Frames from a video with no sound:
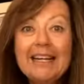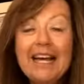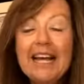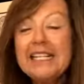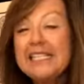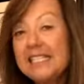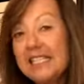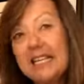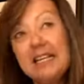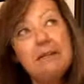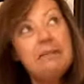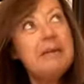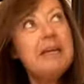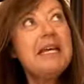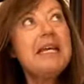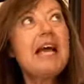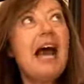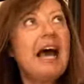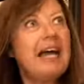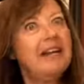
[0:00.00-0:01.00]
It's going to
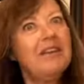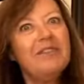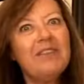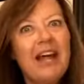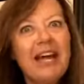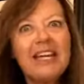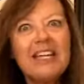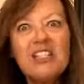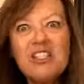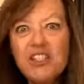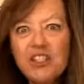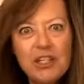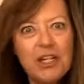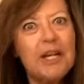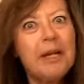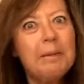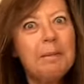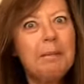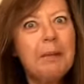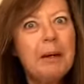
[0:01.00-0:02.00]
be kind of like a
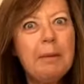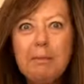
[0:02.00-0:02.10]
gym,